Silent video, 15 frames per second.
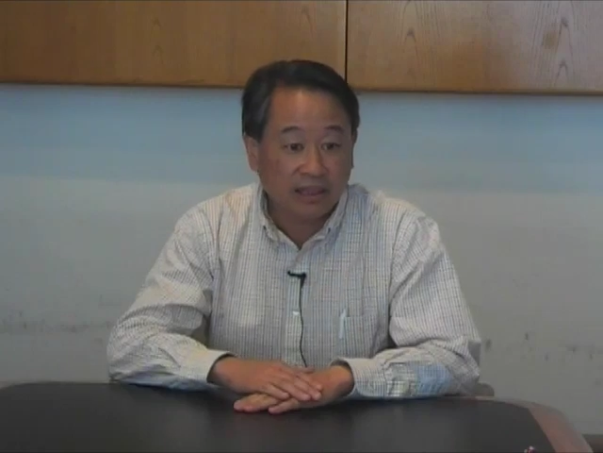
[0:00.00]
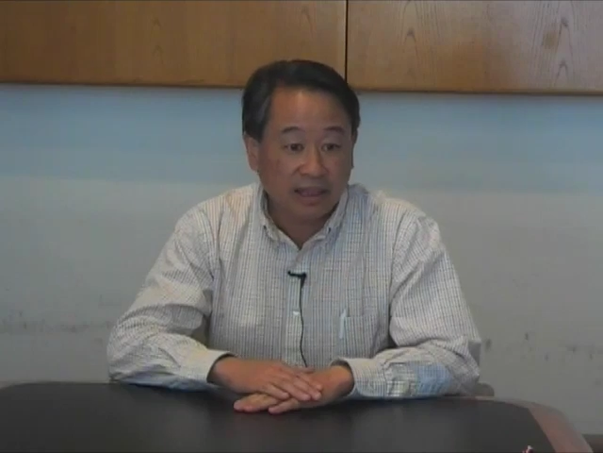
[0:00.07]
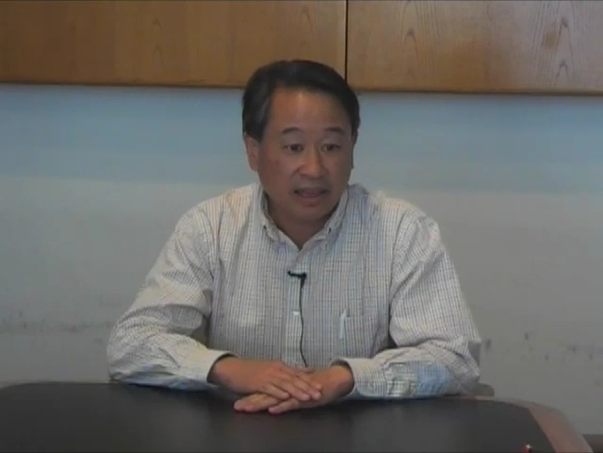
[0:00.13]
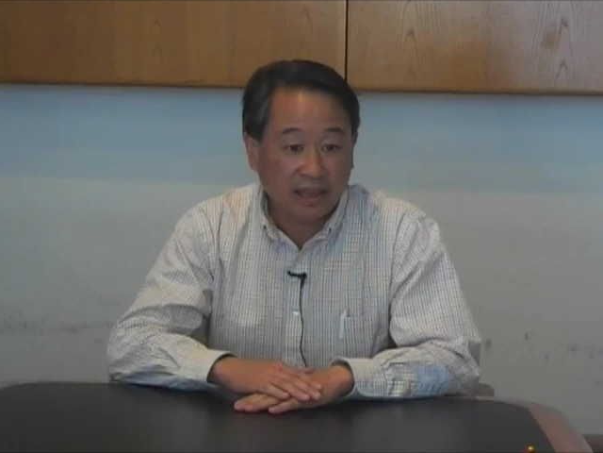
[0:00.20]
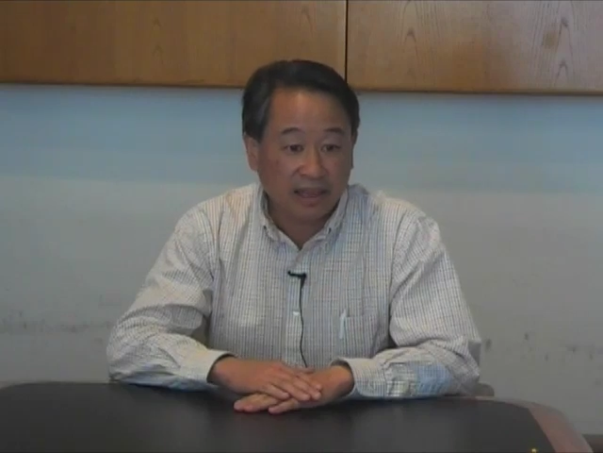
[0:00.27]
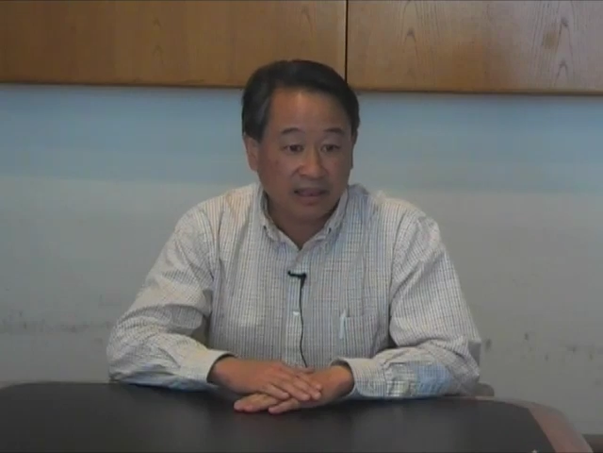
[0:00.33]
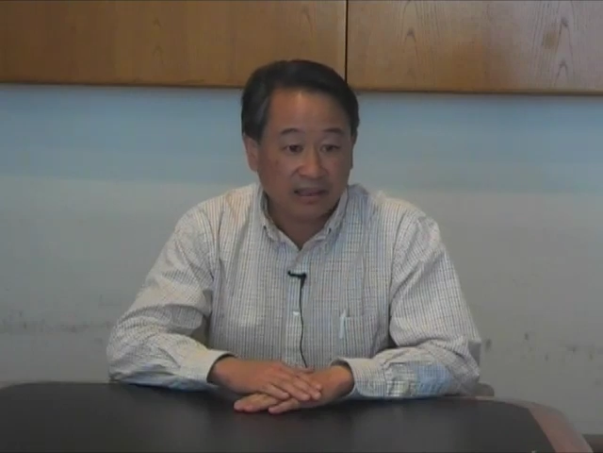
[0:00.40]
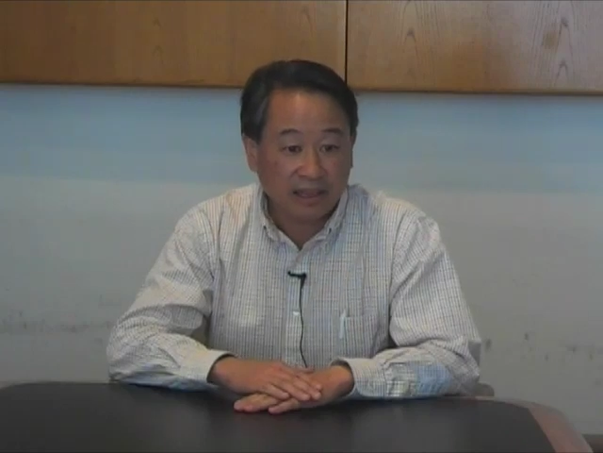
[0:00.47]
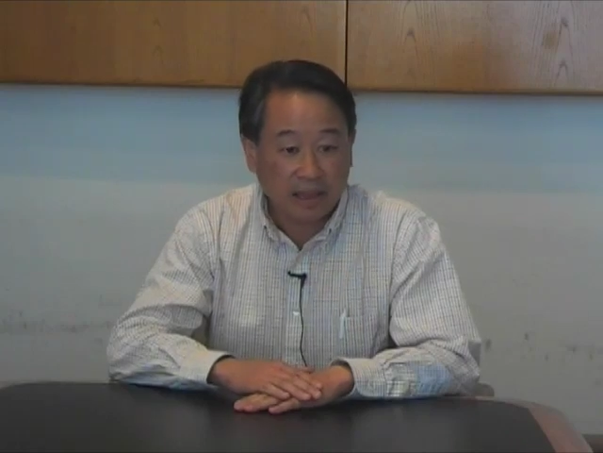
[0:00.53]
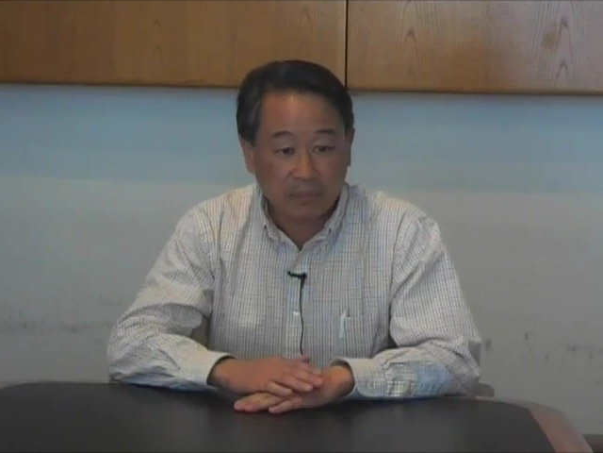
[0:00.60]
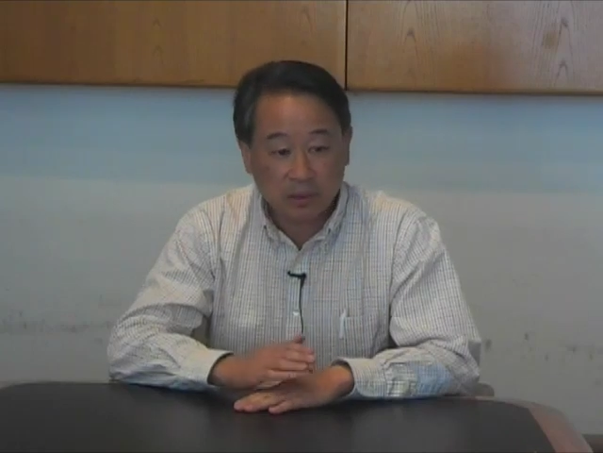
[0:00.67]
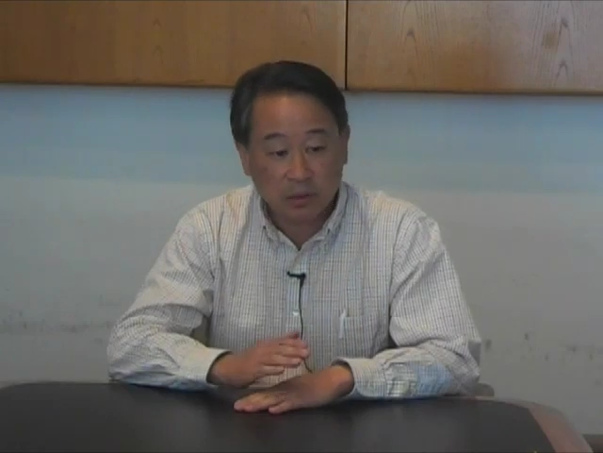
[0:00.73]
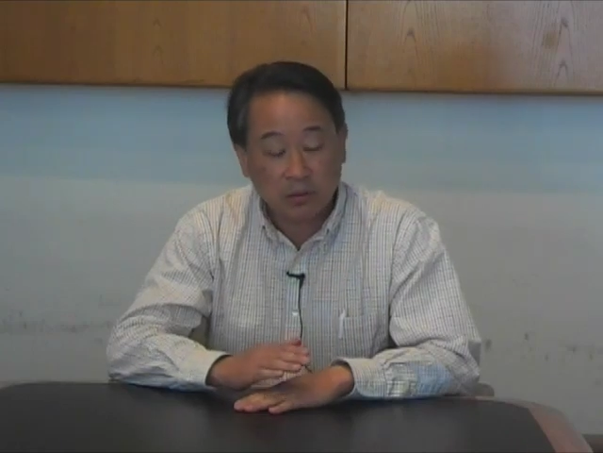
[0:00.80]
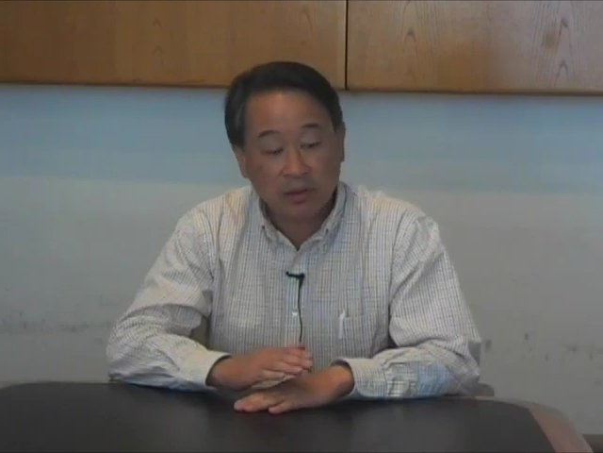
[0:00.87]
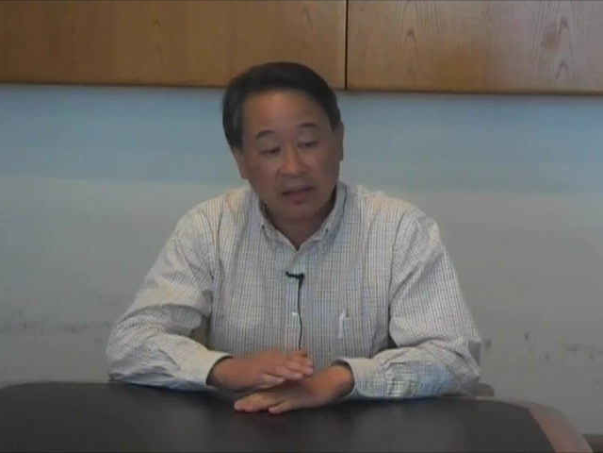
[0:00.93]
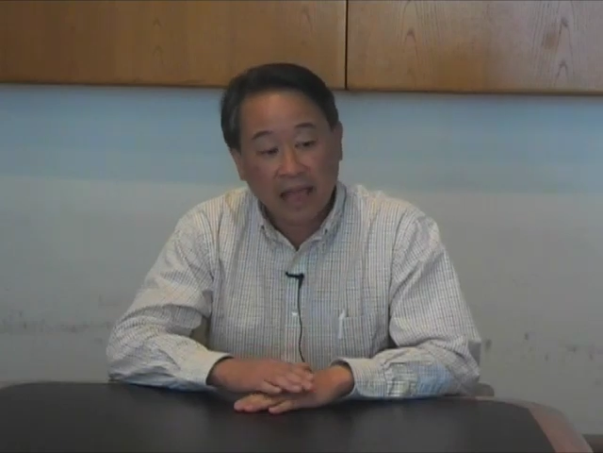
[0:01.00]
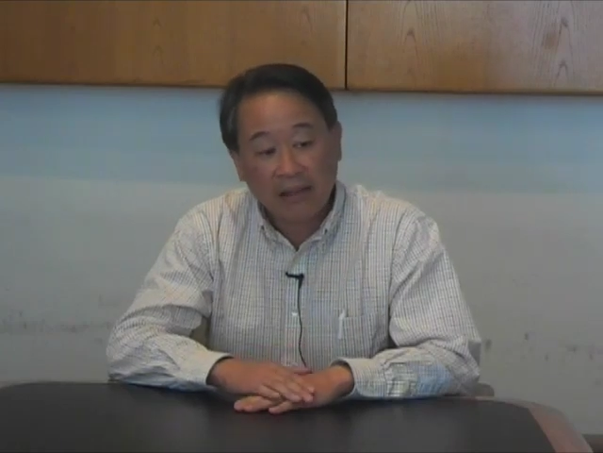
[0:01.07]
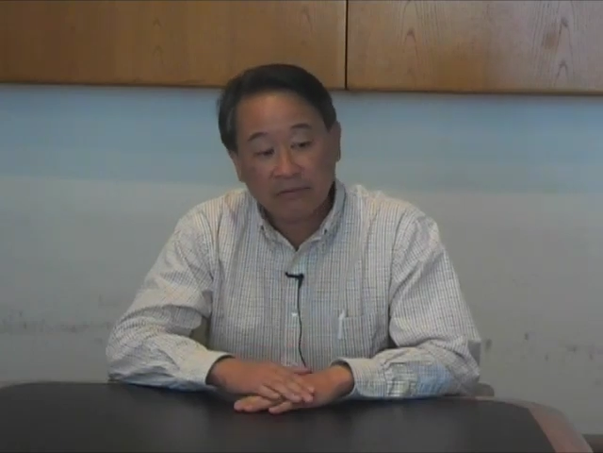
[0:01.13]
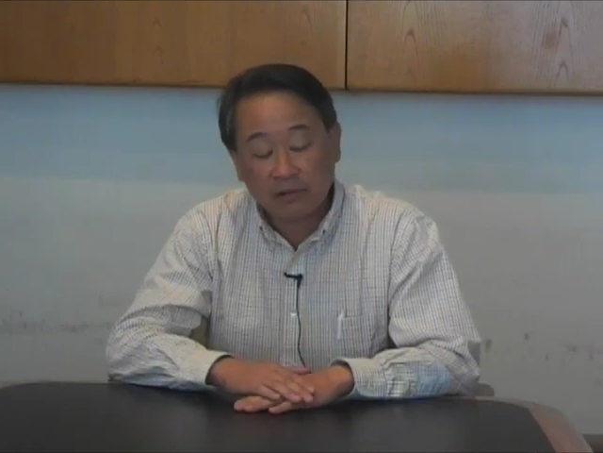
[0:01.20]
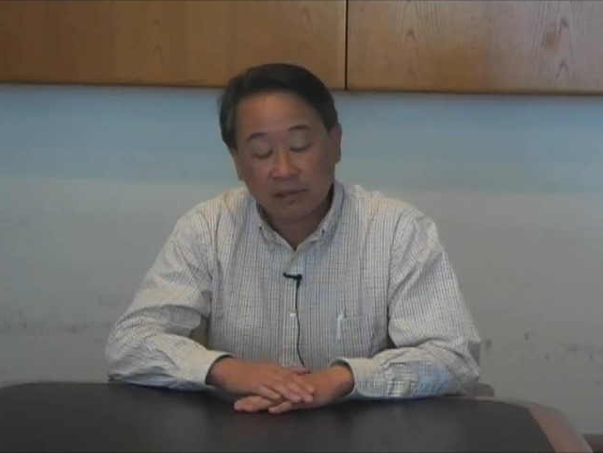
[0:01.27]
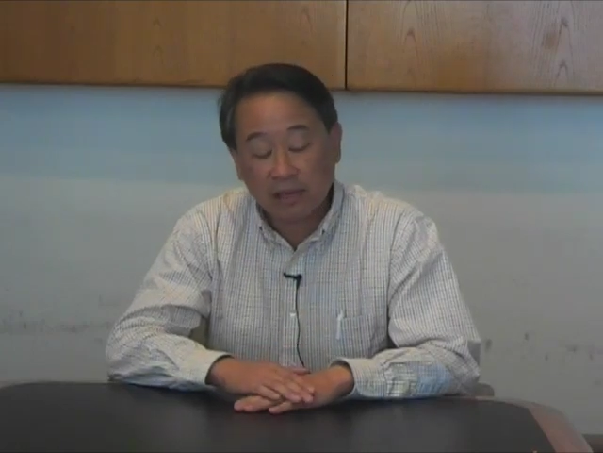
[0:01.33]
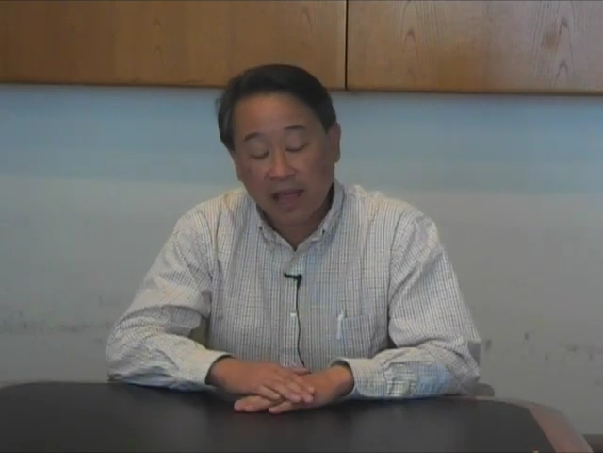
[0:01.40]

and have been doing that for the